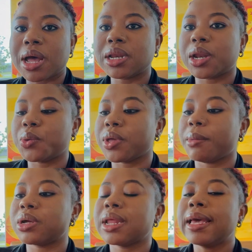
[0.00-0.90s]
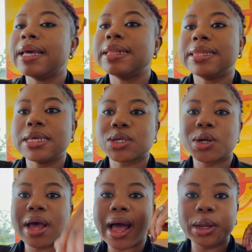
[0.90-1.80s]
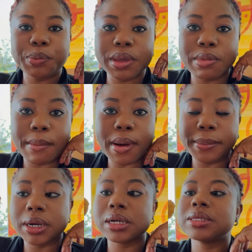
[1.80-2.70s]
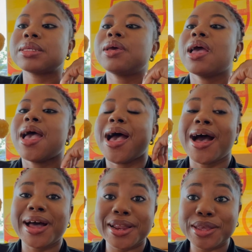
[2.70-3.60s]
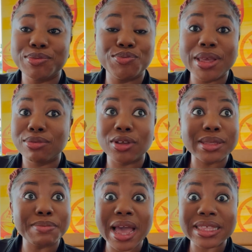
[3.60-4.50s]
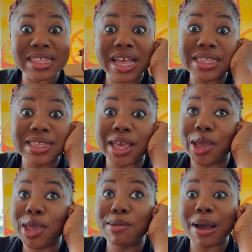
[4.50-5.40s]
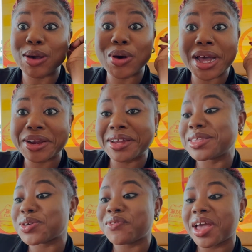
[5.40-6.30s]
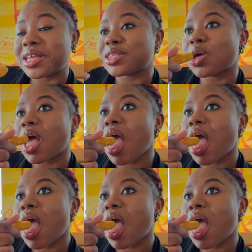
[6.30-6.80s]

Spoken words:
hand another way. But these are the jalapeno bombers. And we just bite it and say, it might go on crazy over it. So.